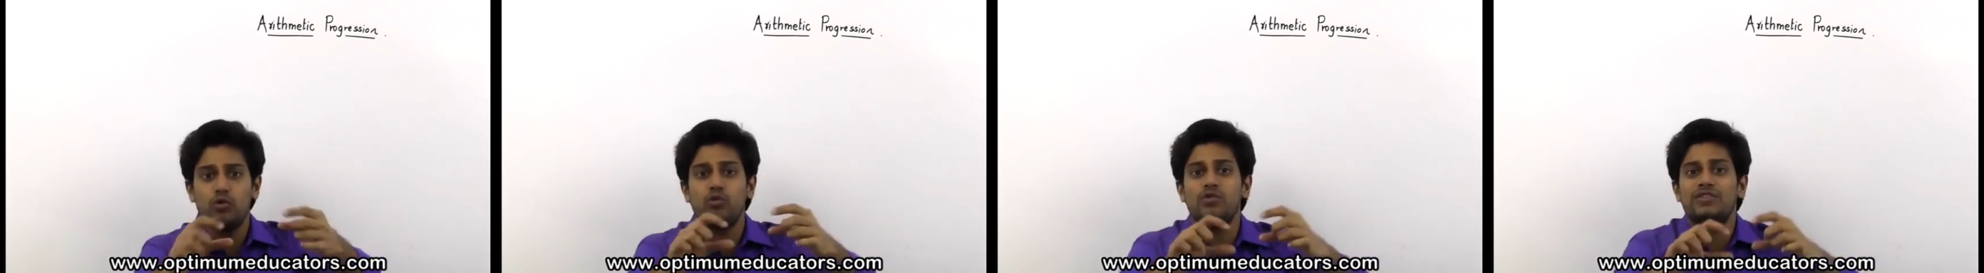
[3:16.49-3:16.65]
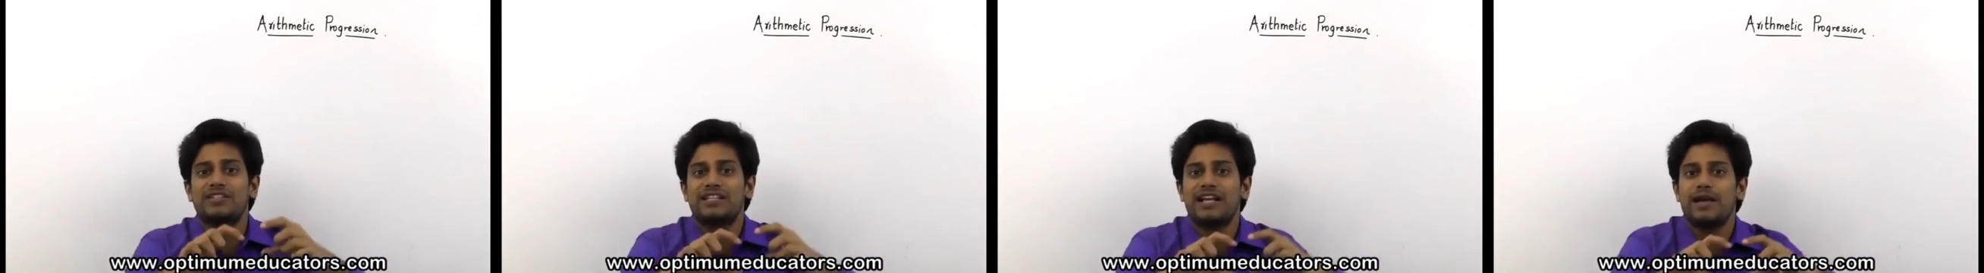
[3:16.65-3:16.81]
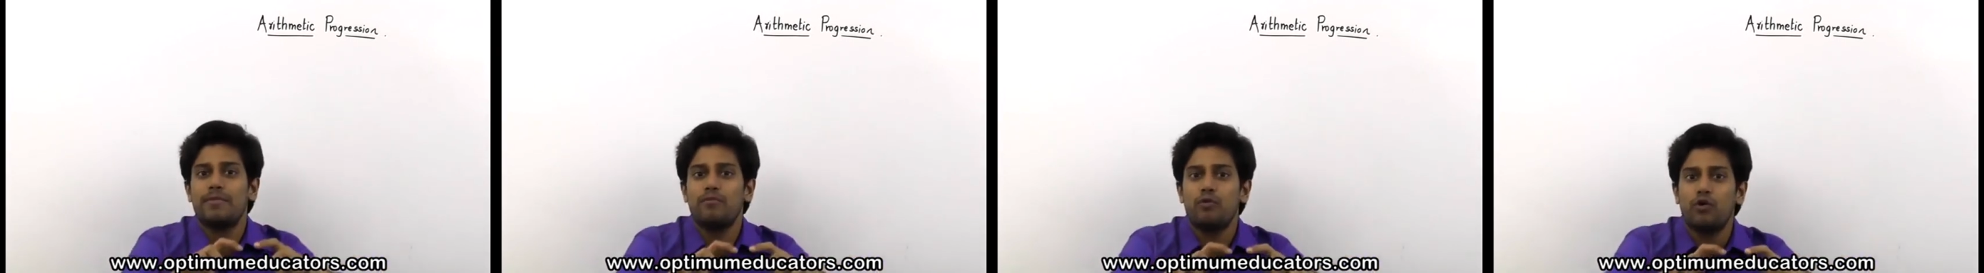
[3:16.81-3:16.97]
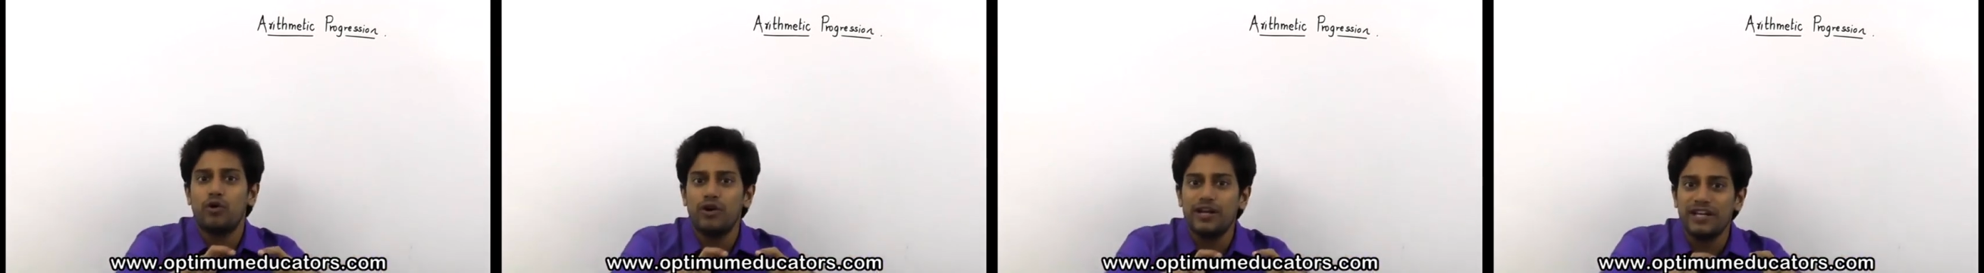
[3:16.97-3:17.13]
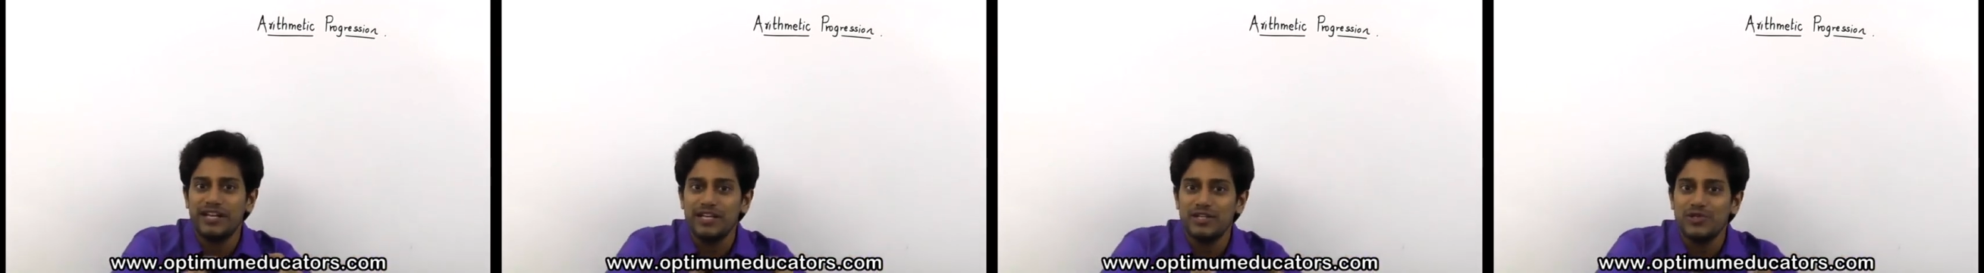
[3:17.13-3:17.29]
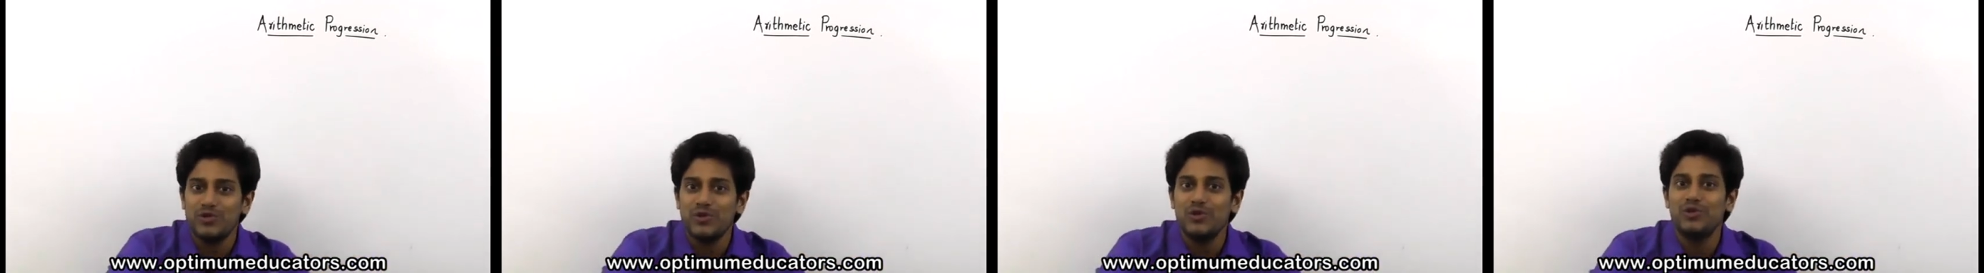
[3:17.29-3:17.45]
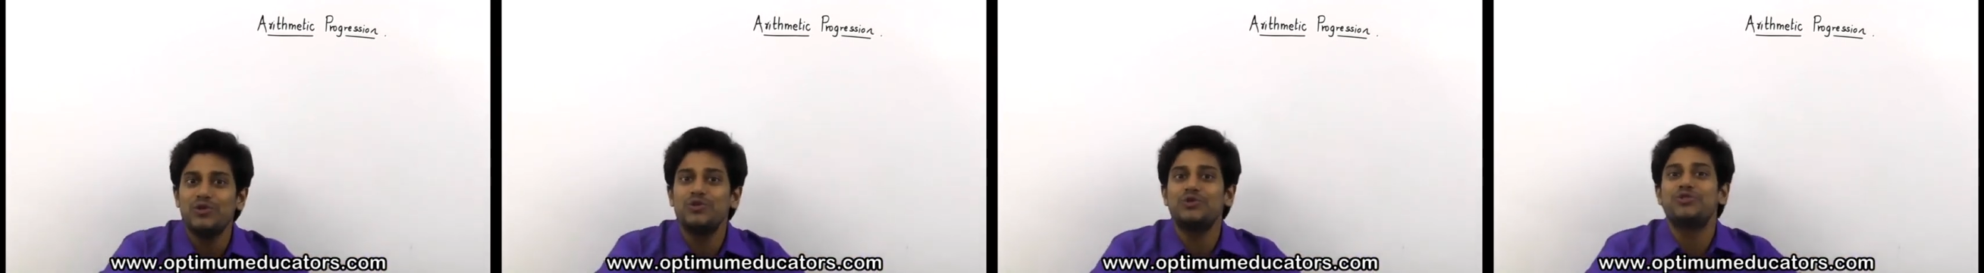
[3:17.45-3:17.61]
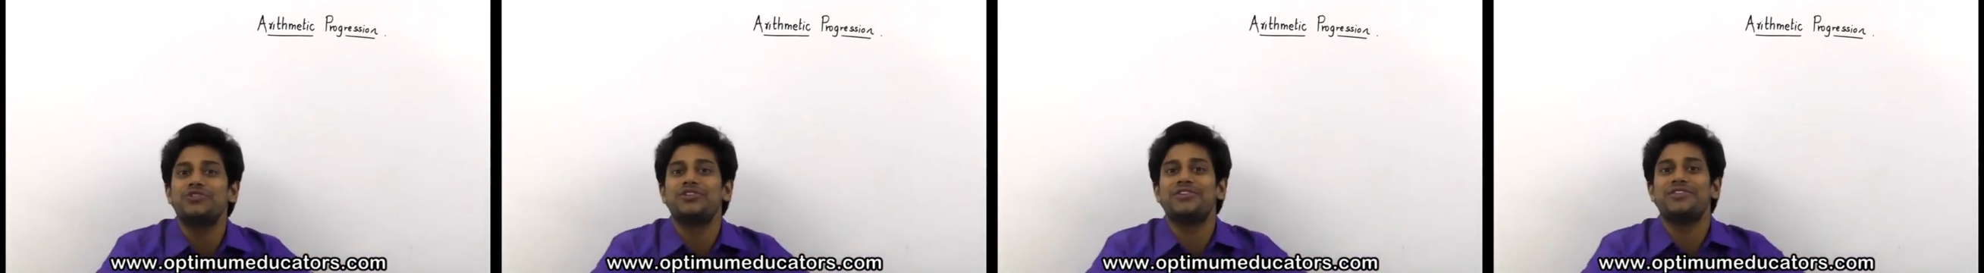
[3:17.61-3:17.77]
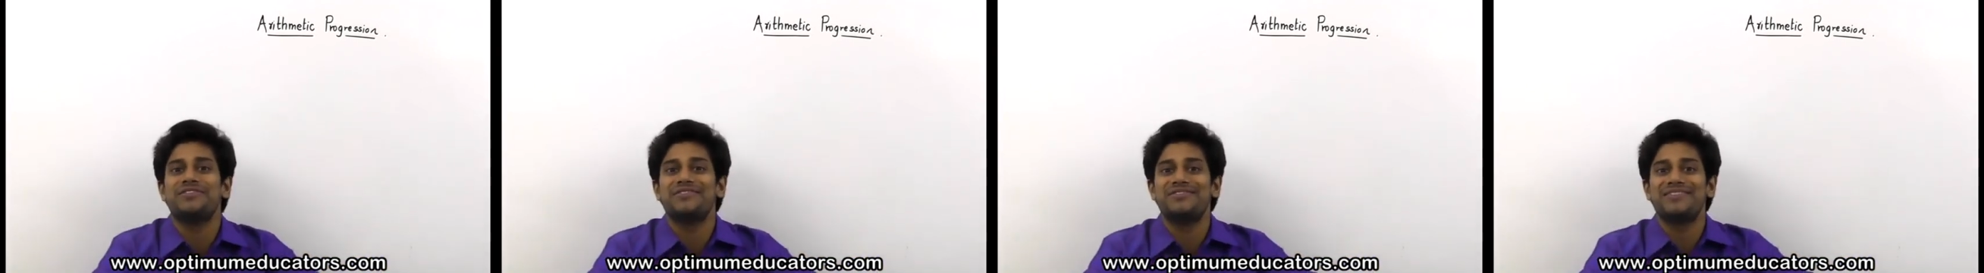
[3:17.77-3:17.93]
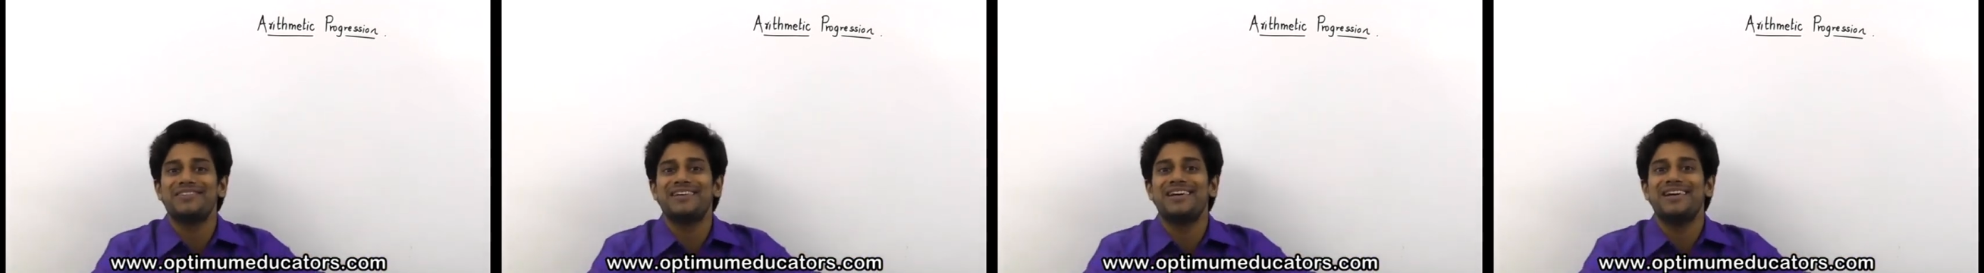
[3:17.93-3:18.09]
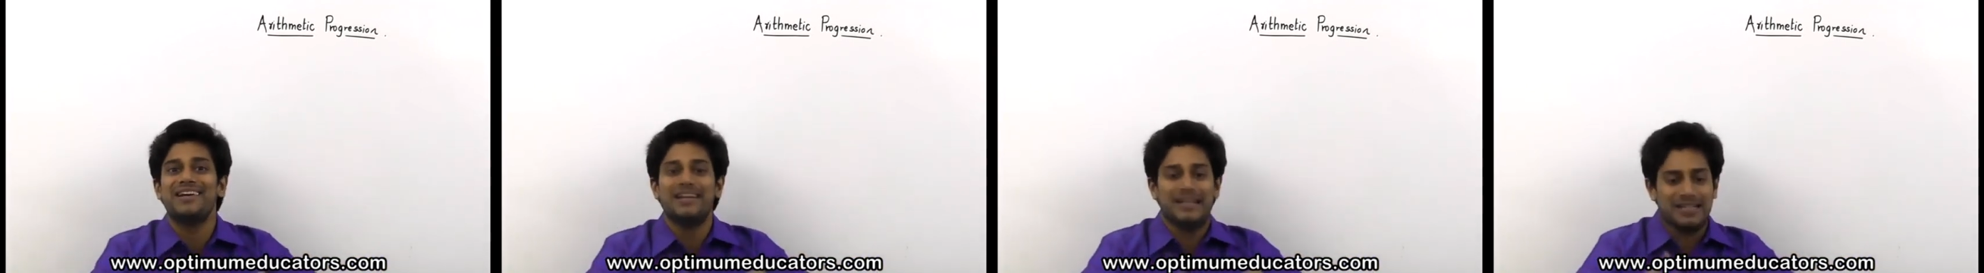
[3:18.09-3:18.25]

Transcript: uske board ke solutions.